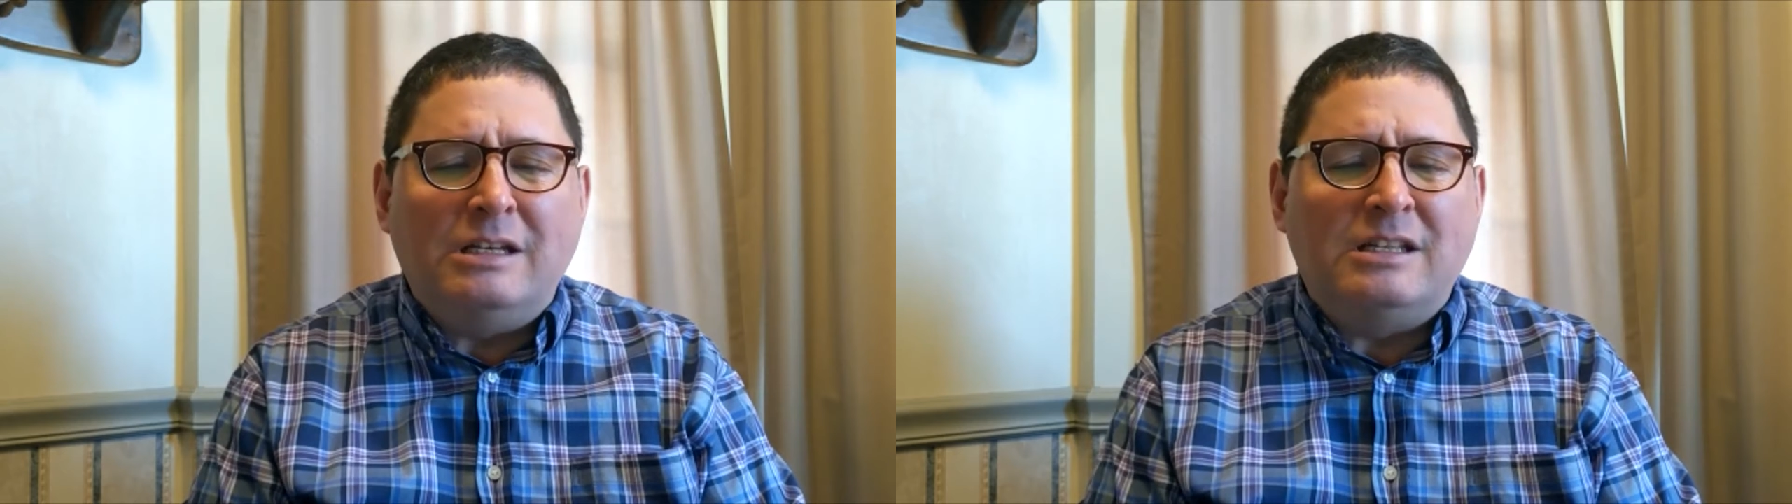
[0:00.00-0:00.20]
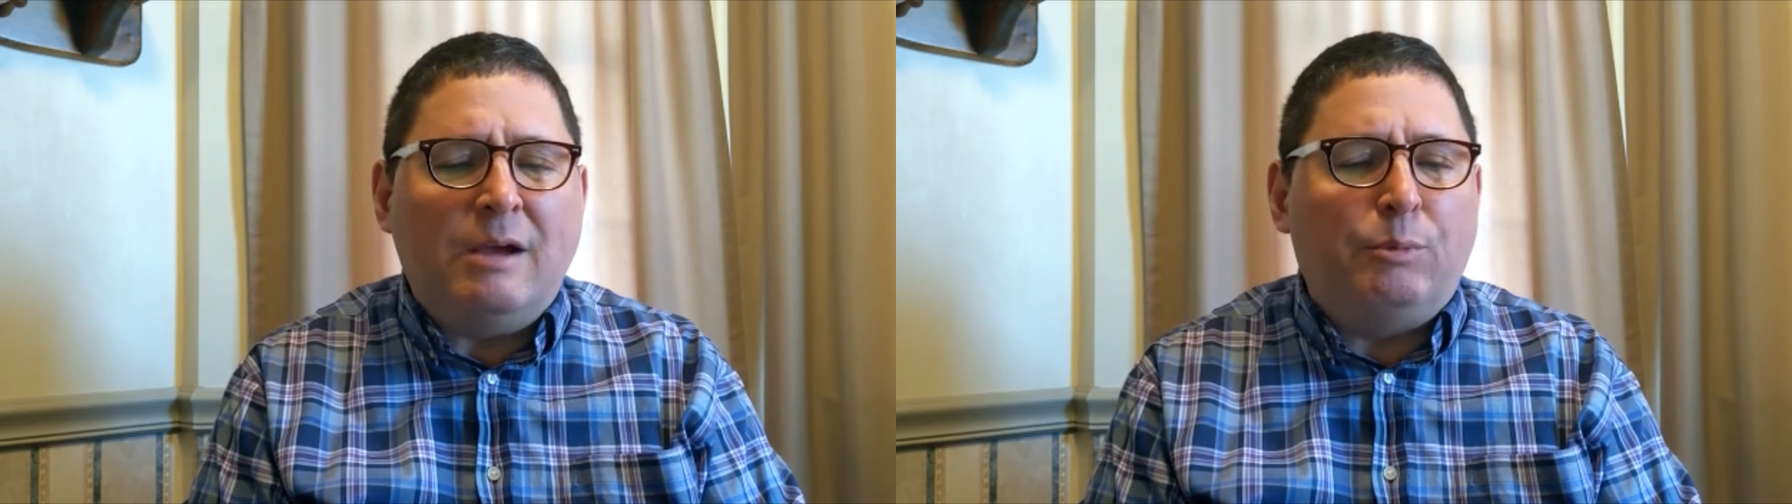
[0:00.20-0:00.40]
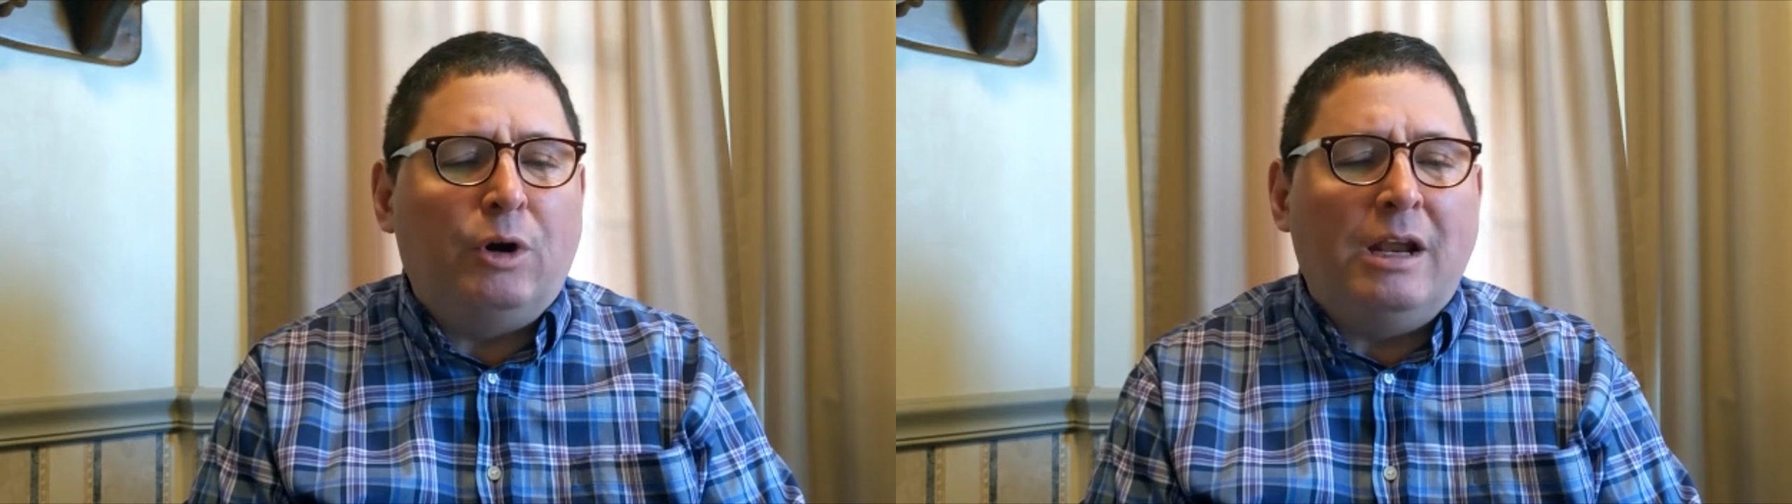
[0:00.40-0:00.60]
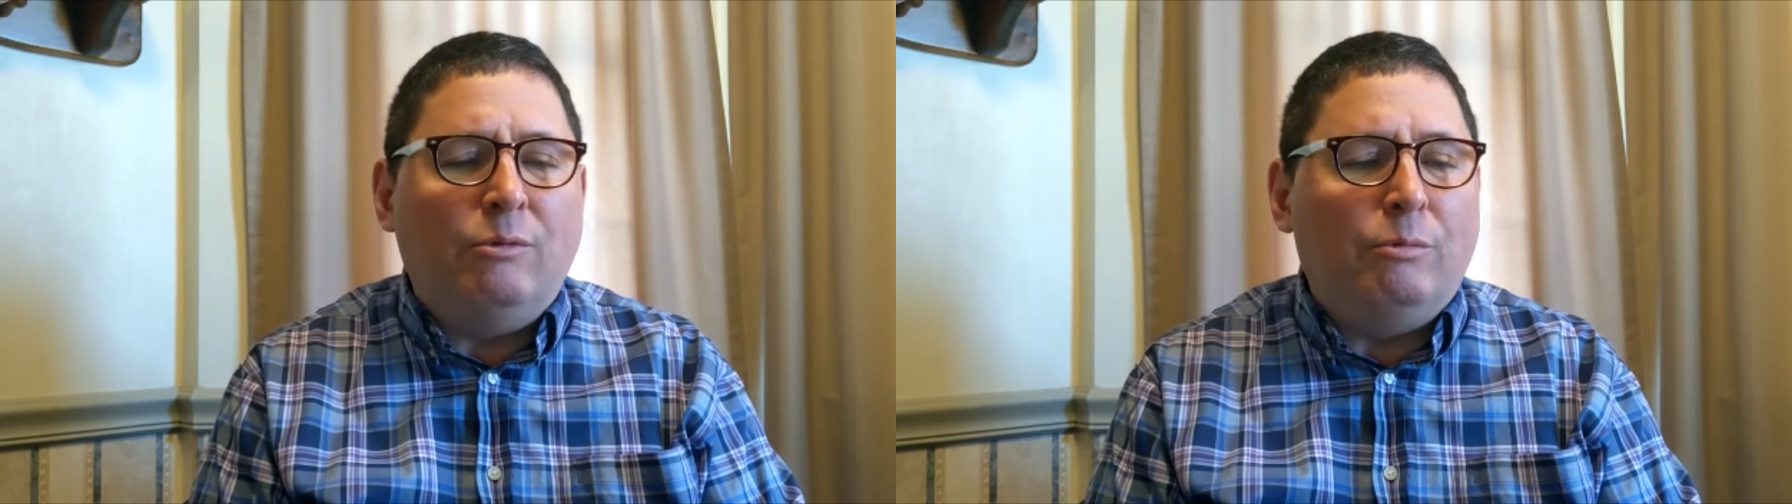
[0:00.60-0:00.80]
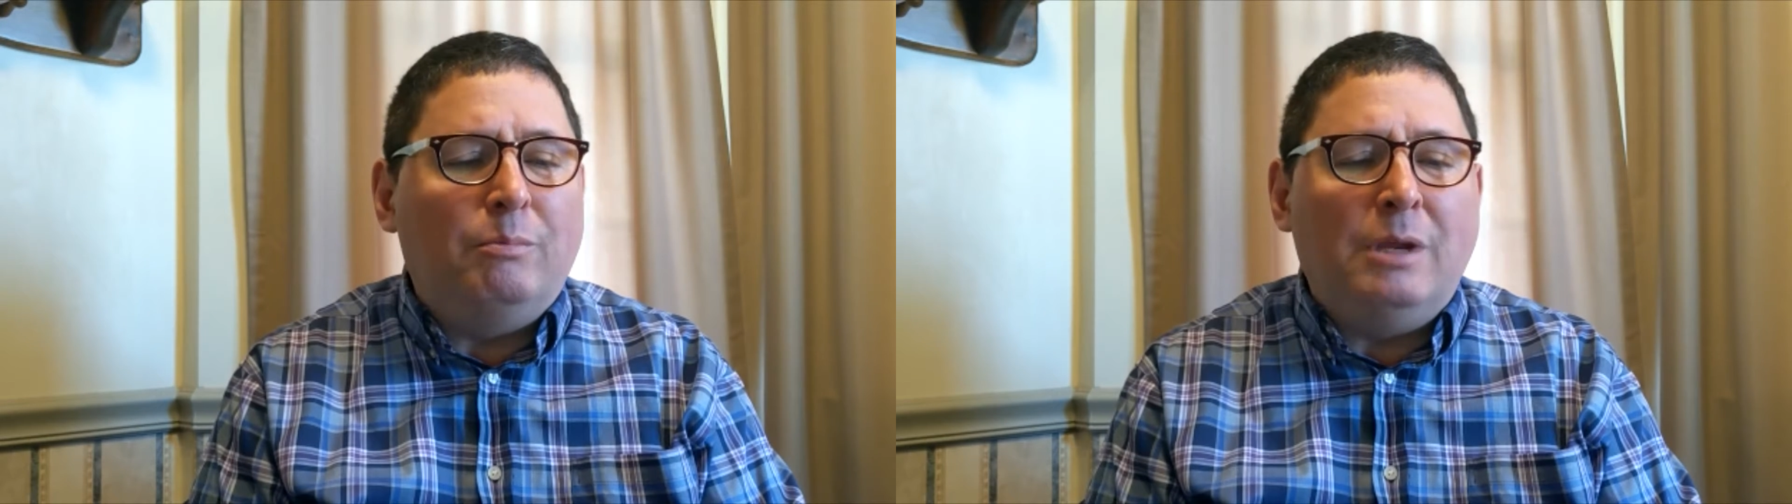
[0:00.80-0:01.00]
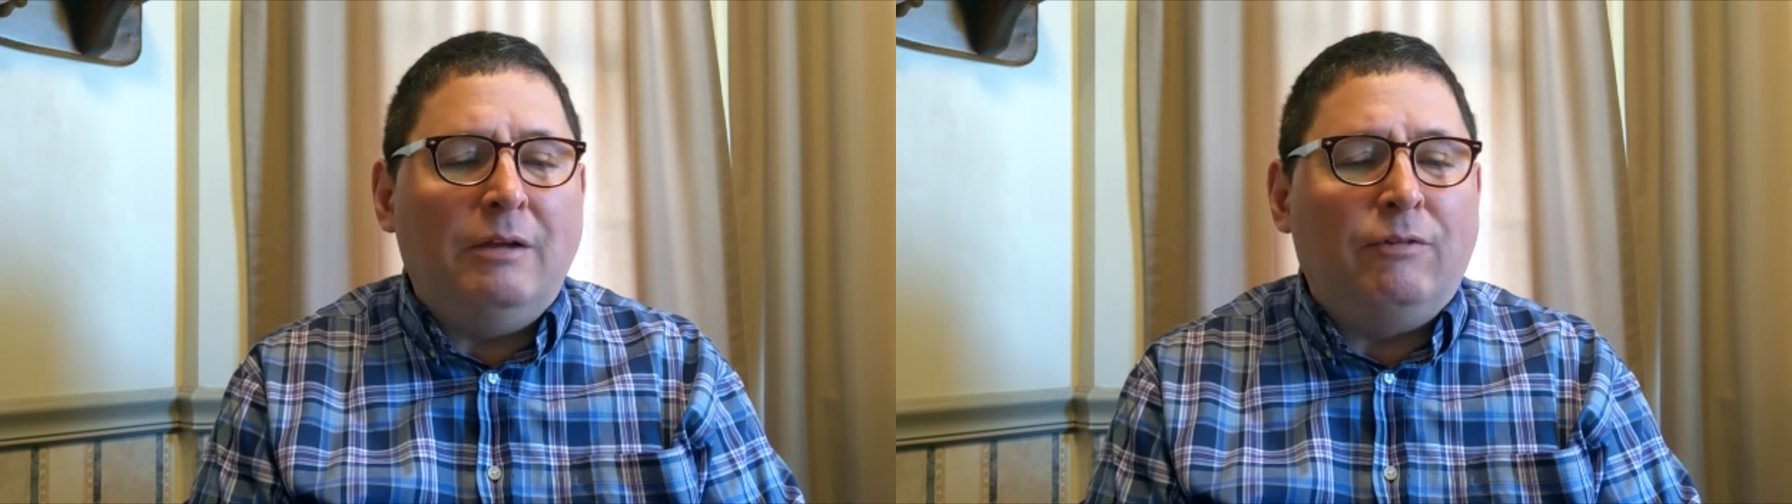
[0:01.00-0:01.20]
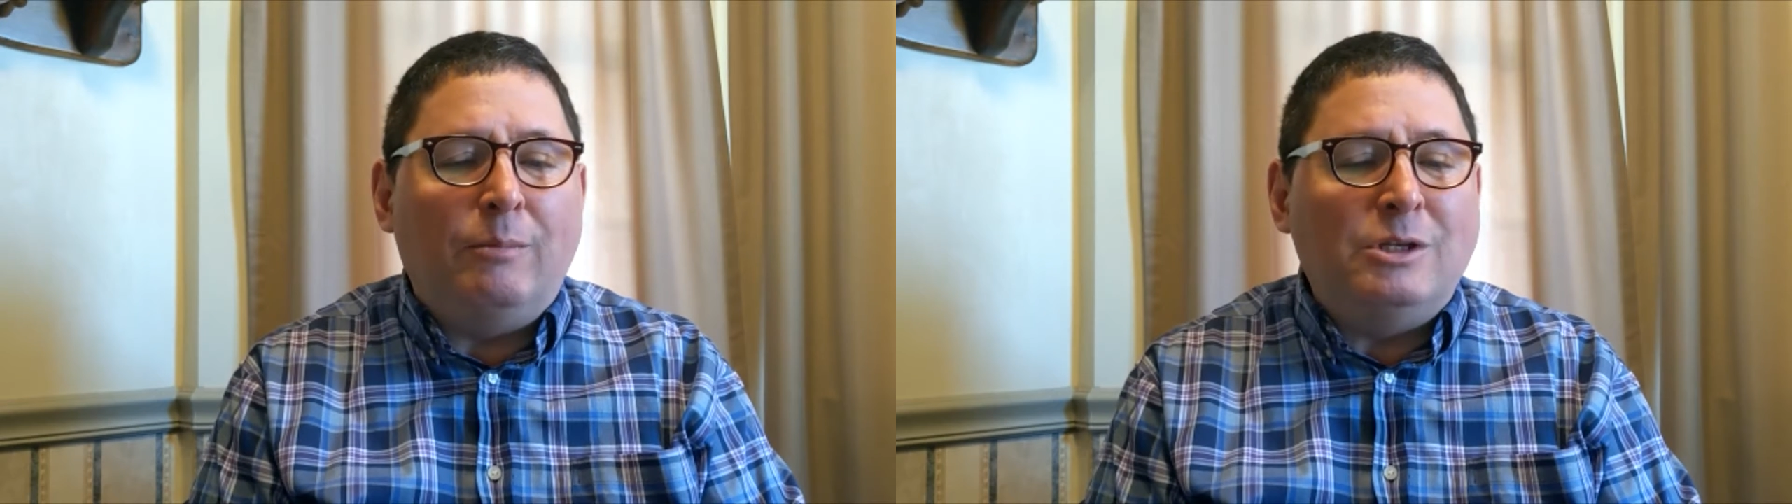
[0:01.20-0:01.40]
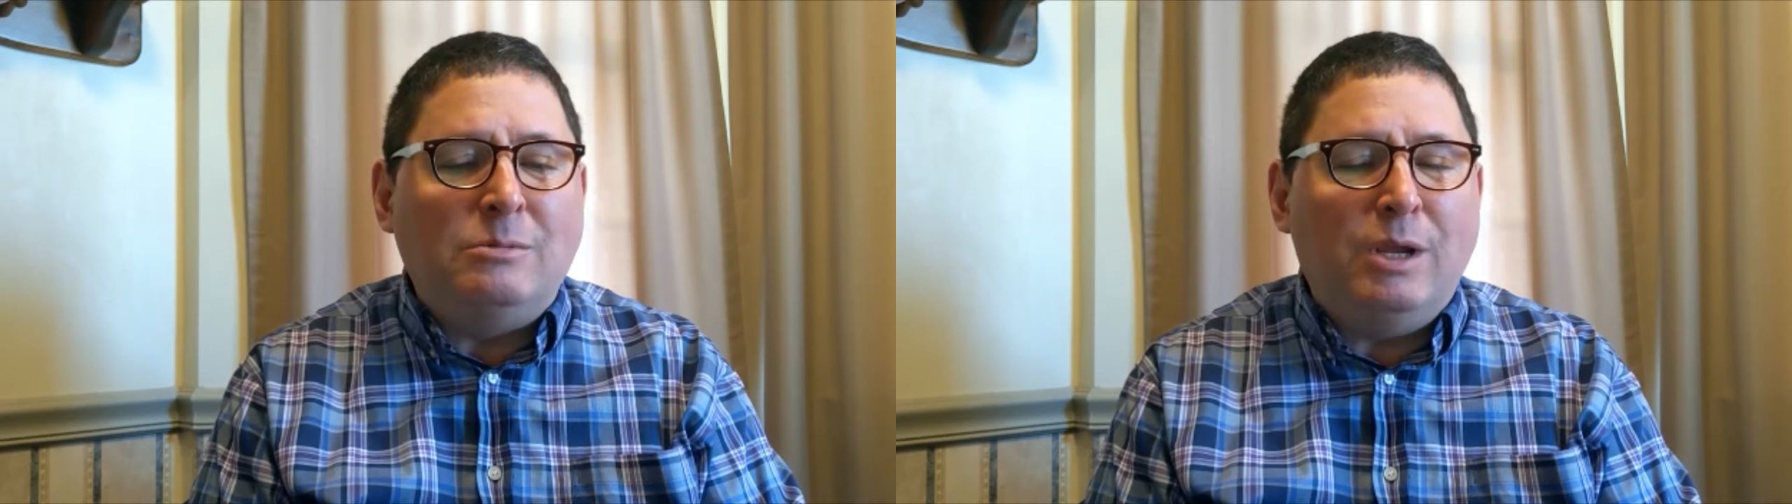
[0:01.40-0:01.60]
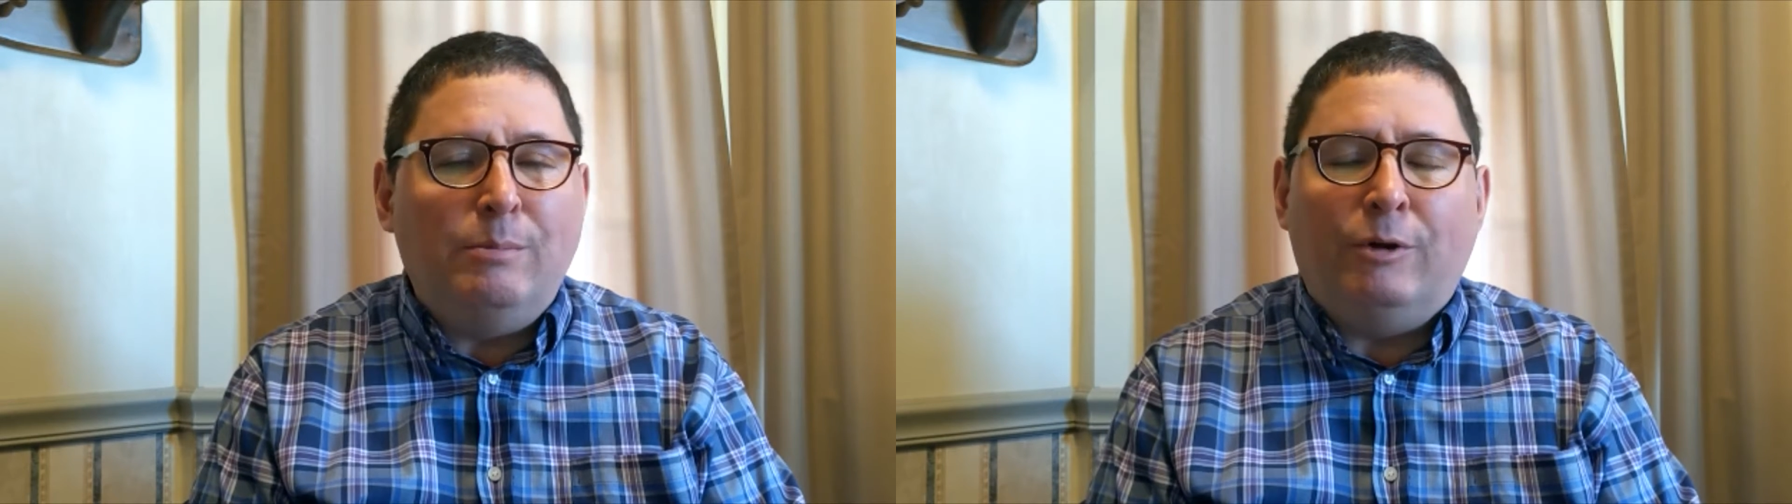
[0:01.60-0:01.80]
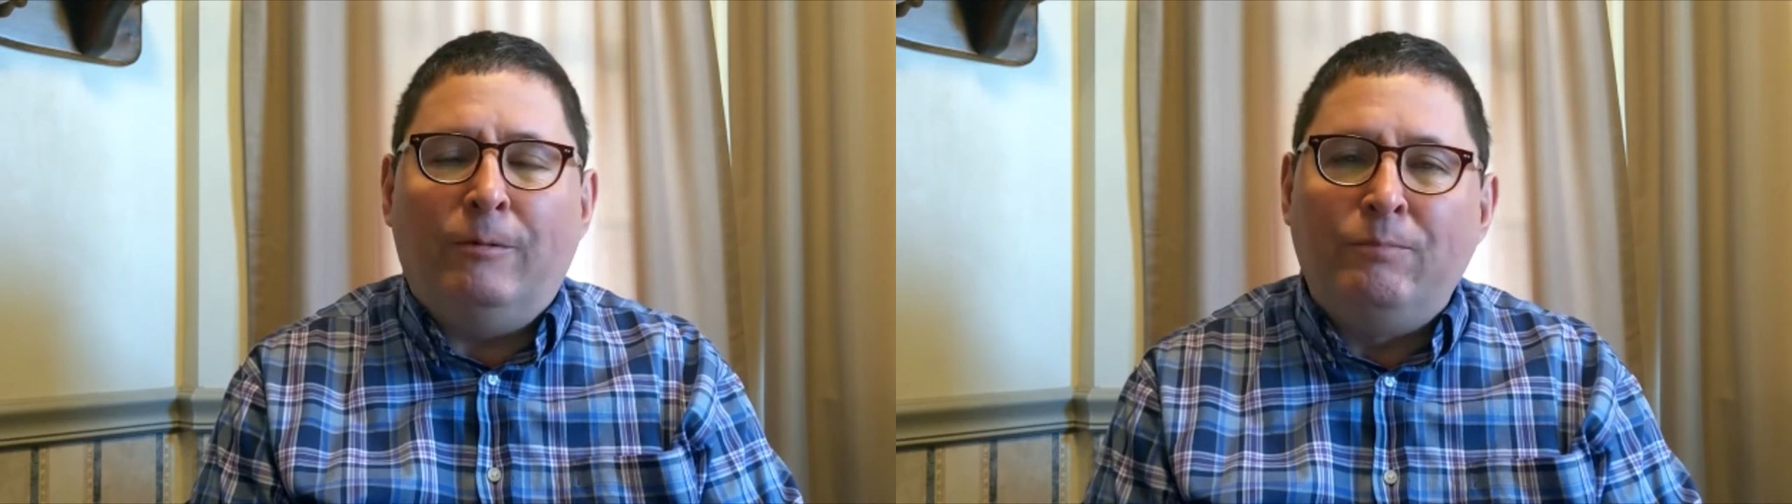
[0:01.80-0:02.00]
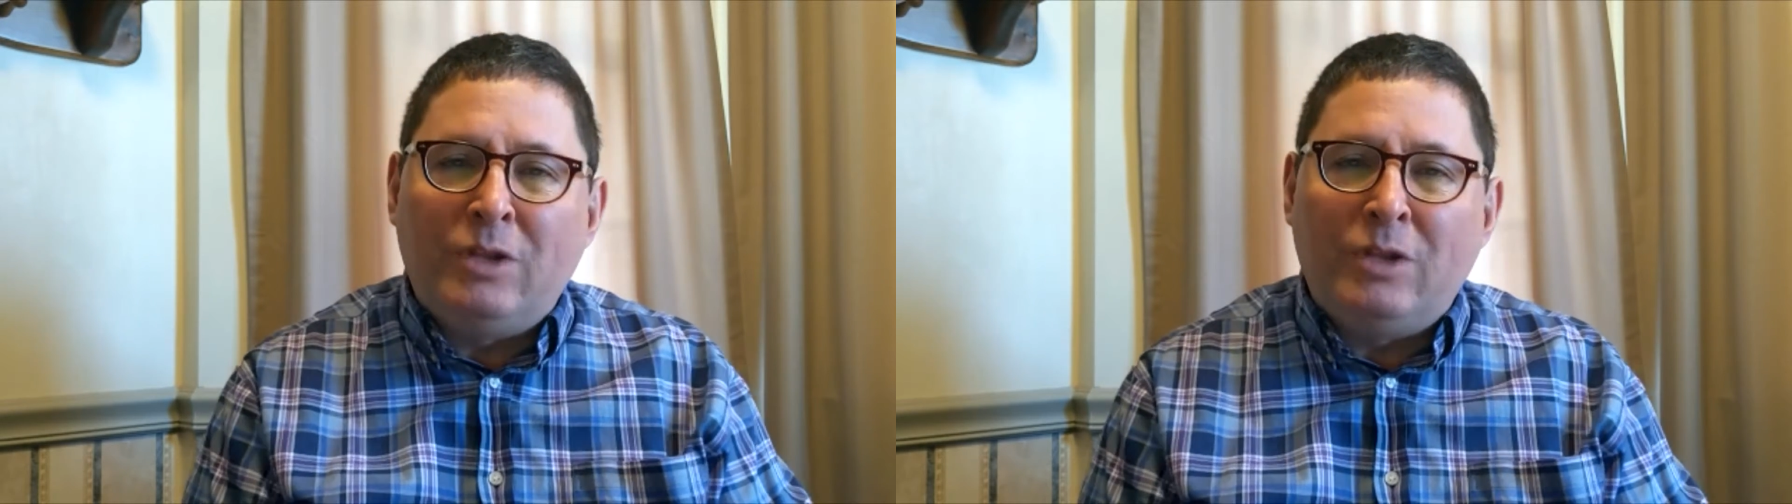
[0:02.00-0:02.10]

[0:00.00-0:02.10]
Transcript: separate me from his people.'"